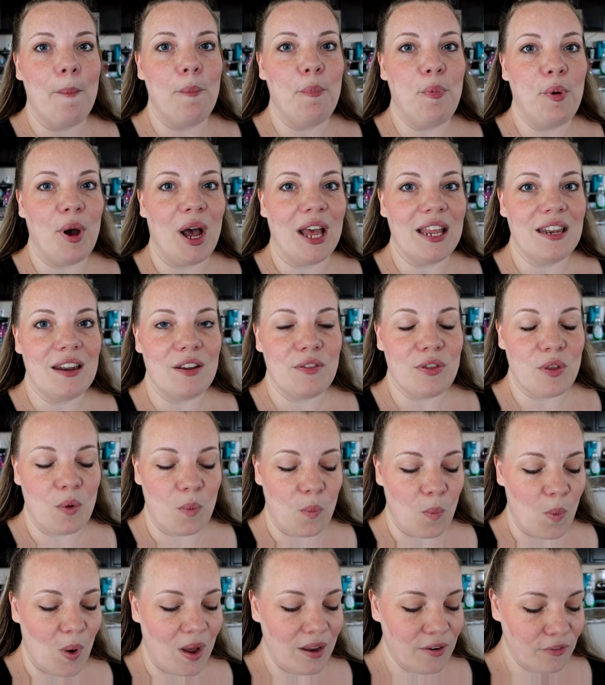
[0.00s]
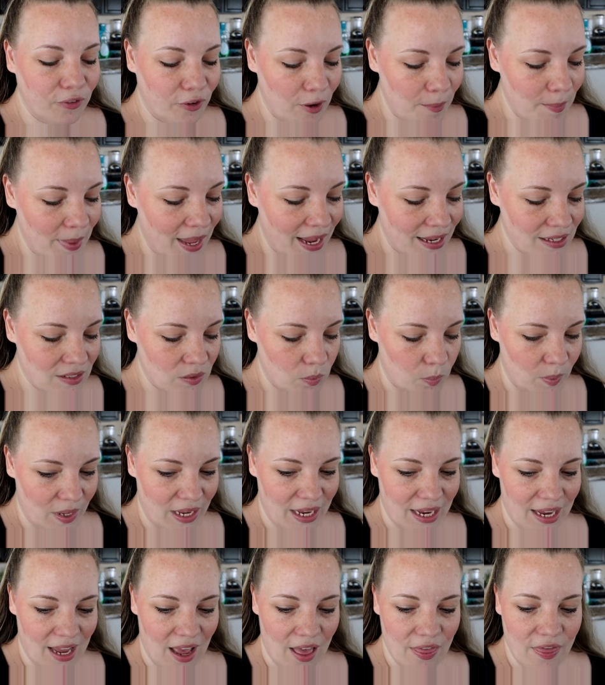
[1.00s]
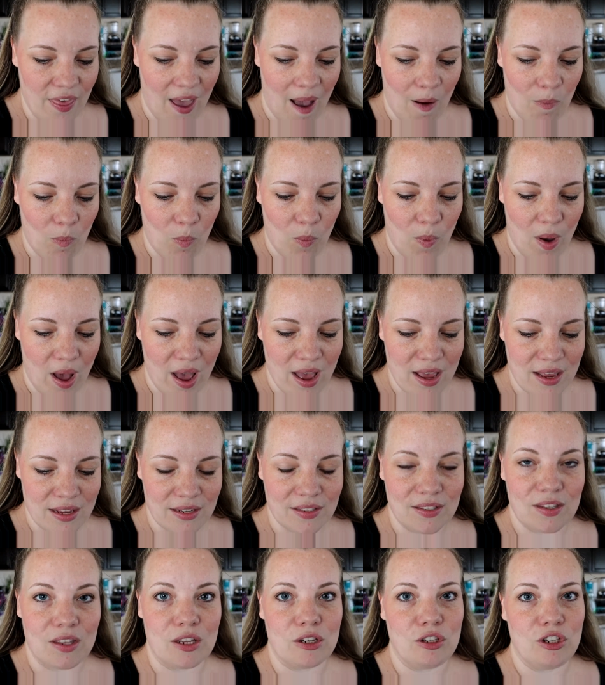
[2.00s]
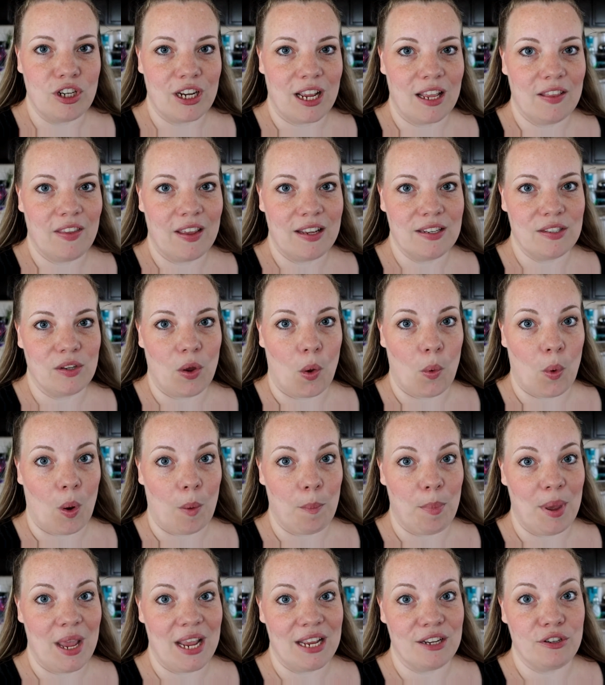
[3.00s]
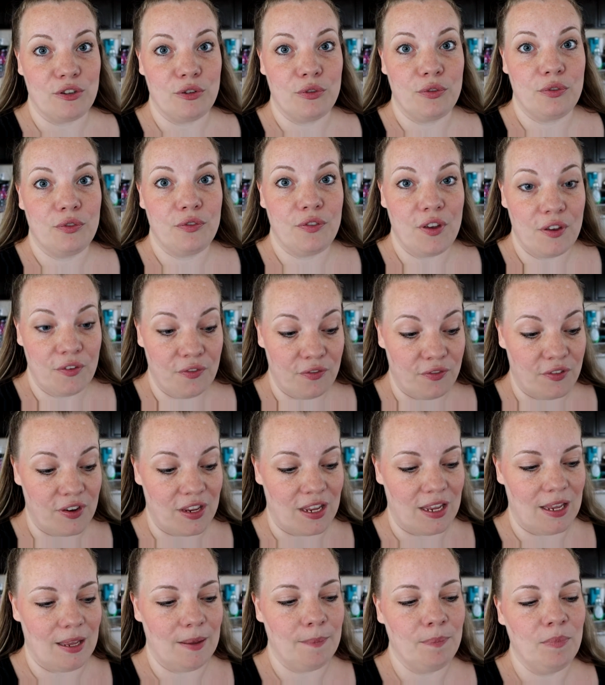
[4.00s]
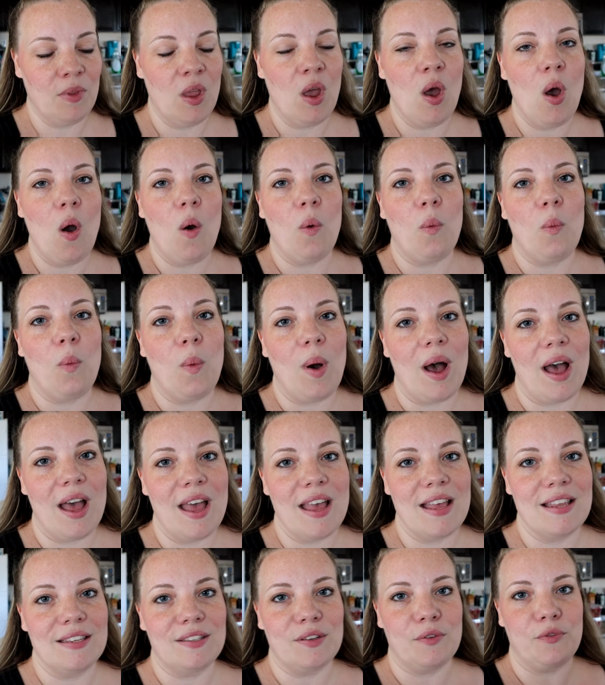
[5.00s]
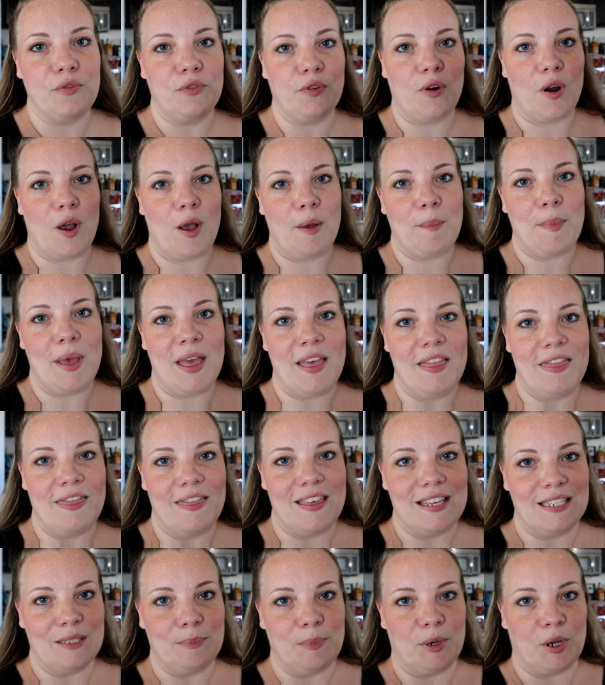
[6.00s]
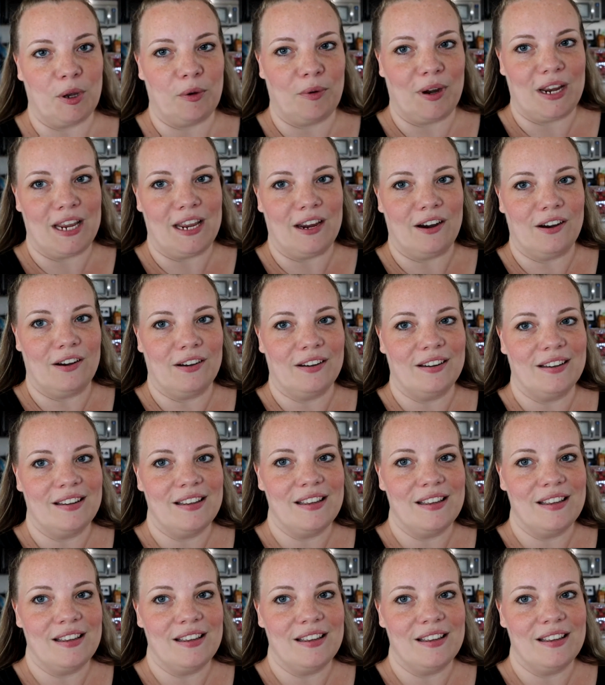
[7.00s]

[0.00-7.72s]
But the one from last week that was the Chicken LAZONE on page 50 was from this book right here.